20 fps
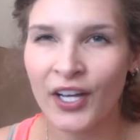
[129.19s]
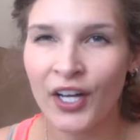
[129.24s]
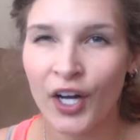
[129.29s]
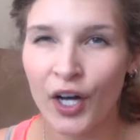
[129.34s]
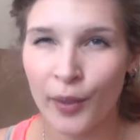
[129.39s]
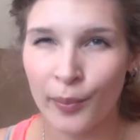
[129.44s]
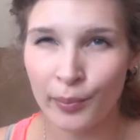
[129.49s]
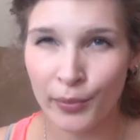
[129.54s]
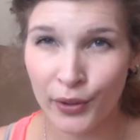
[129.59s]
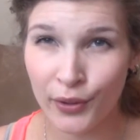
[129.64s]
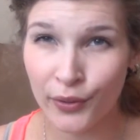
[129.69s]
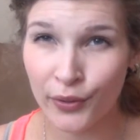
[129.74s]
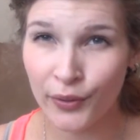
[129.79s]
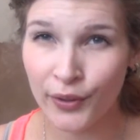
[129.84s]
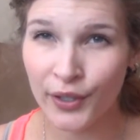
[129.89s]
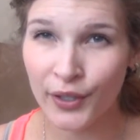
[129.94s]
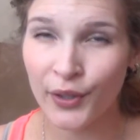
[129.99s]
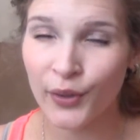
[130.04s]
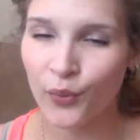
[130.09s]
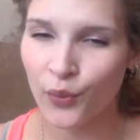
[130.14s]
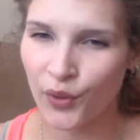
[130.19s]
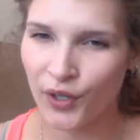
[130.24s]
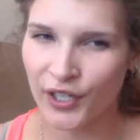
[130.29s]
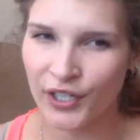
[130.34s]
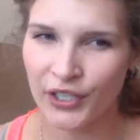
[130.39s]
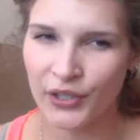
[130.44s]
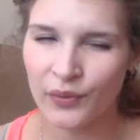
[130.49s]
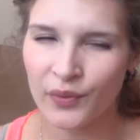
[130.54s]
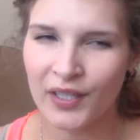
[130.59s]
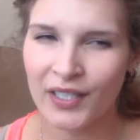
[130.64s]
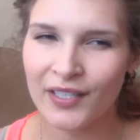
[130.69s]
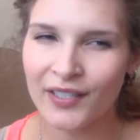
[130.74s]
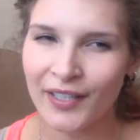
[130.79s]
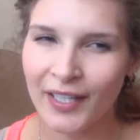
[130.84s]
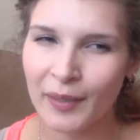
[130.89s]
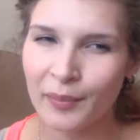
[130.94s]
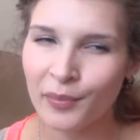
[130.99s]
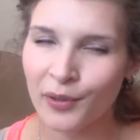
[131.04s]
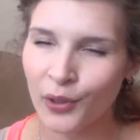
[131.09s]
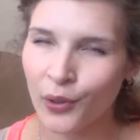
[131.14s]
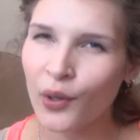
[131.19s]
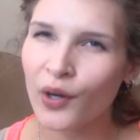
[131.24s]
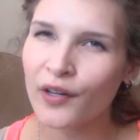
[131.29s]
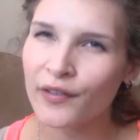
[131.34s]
a mood where you need to like blow